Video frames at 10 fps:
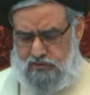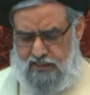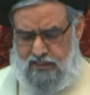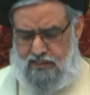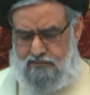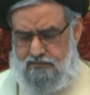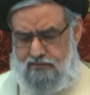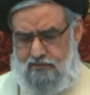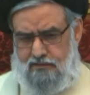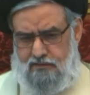that
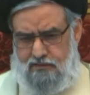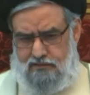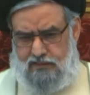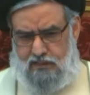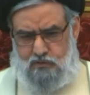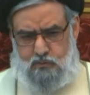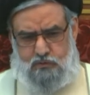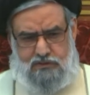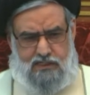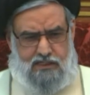
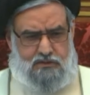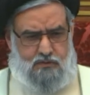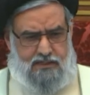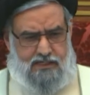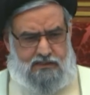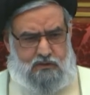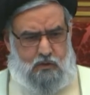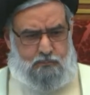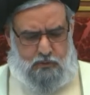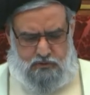Tartusi actually had the
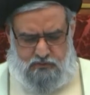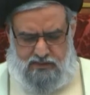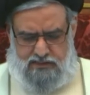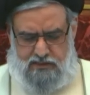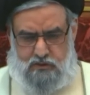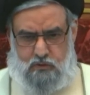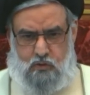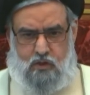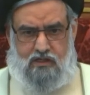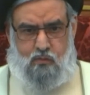opportunity to
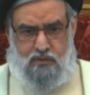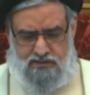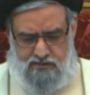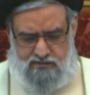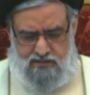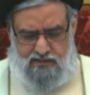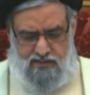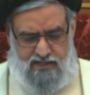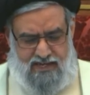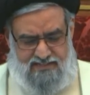go and visit
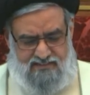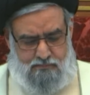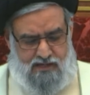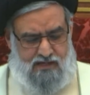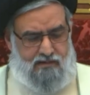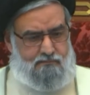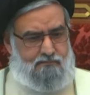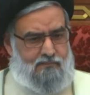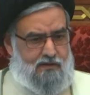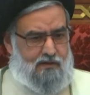the eighth Imam.
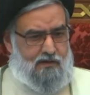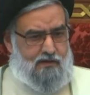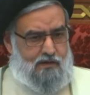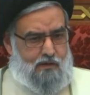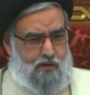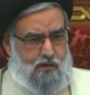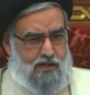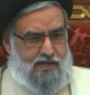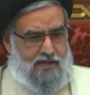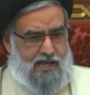
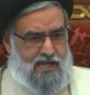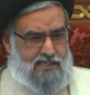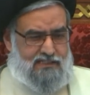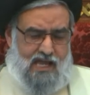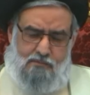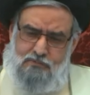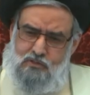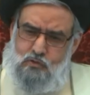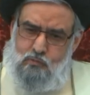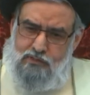It
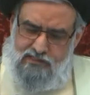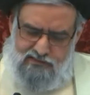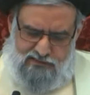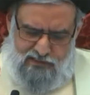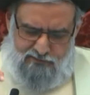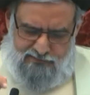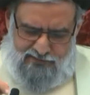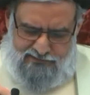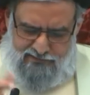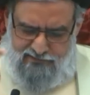happened to be the day of
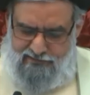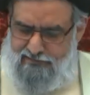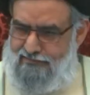Ghadir.